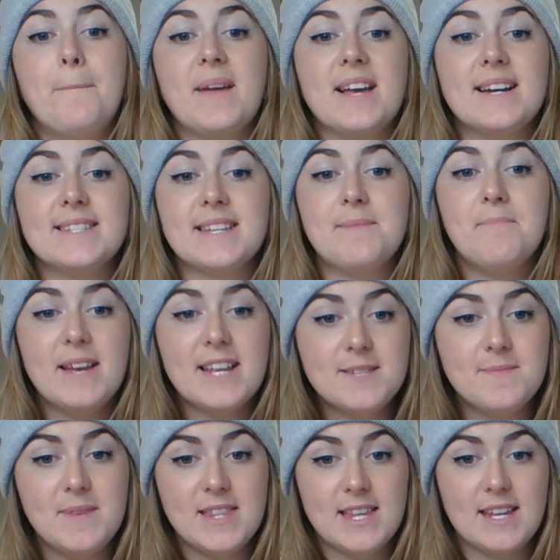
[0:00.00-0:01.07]
because it
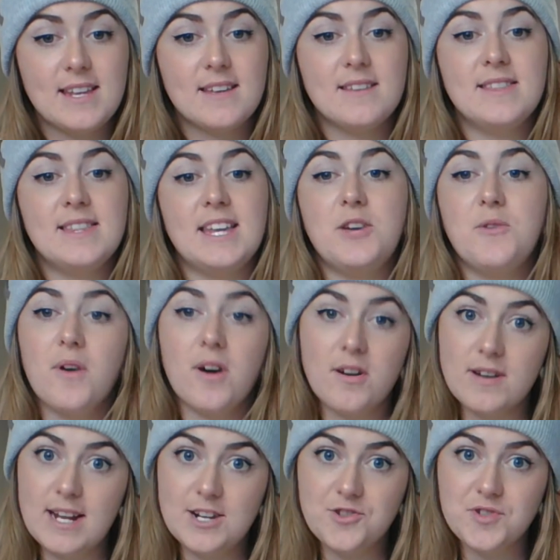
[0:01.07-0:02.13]
makes me think that you
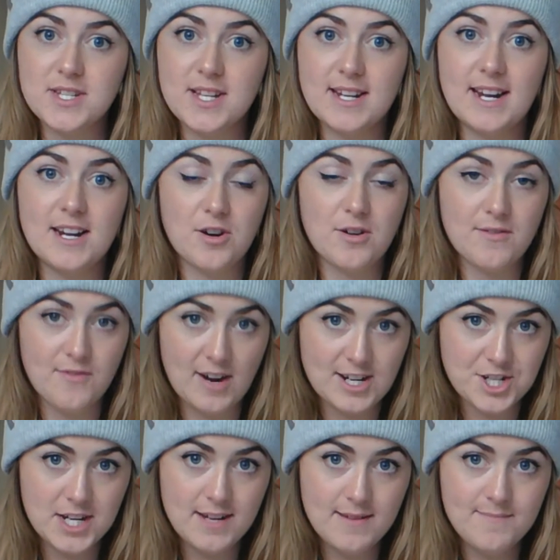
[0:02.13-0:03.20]
aren't interested in our
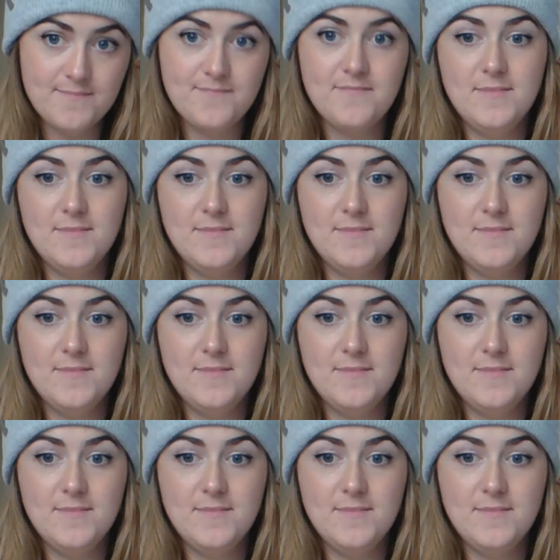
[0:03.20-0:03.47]
friendship.